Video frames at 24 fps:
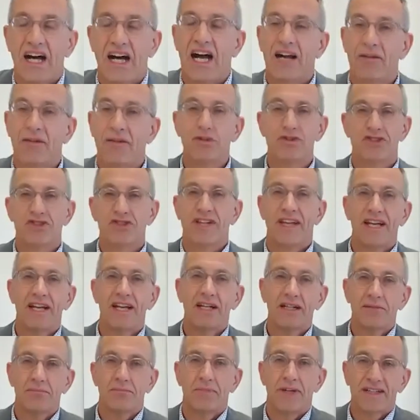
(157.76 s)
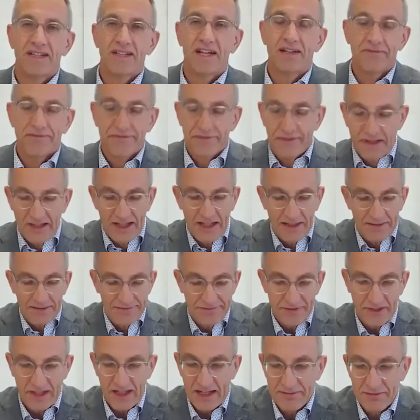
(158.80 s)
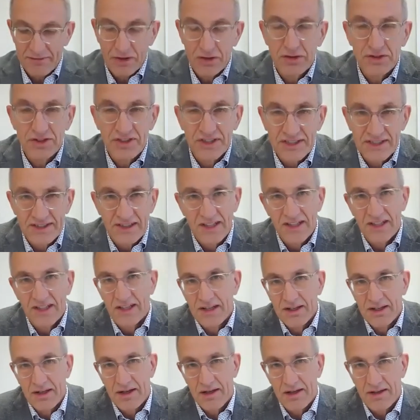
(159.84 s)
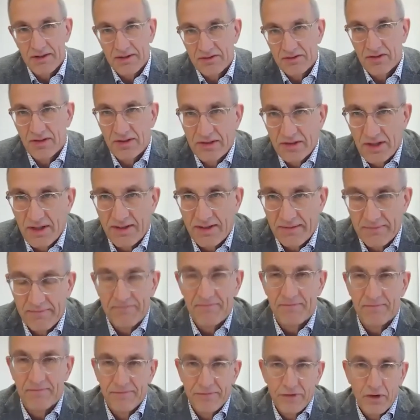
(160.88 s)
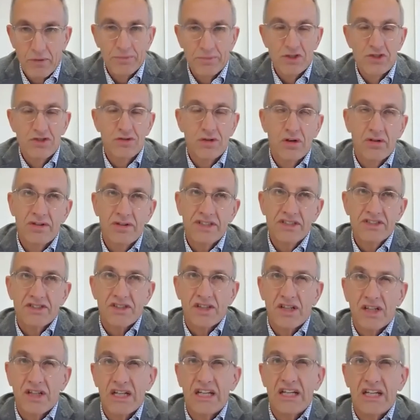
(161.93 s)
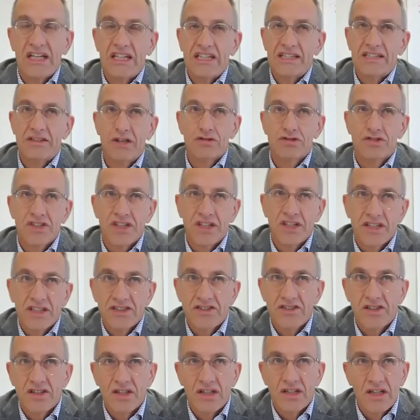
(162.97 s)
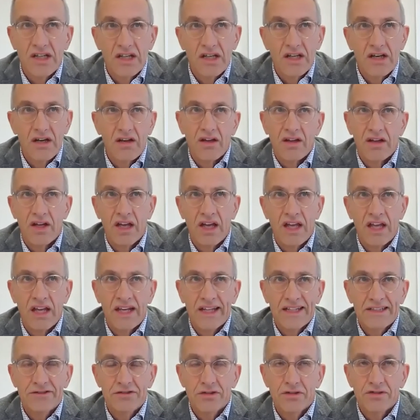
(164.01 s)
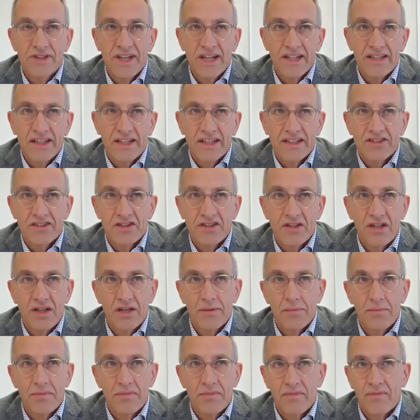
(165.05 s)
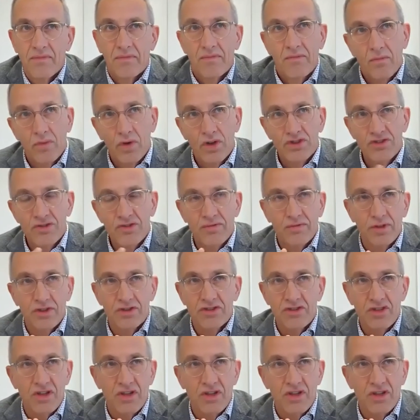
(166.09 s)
I wasn't there, but I've uh, I've I've learned it uh, uh, from the stories. Uh, in those years, uh, uh, electrotechnics was was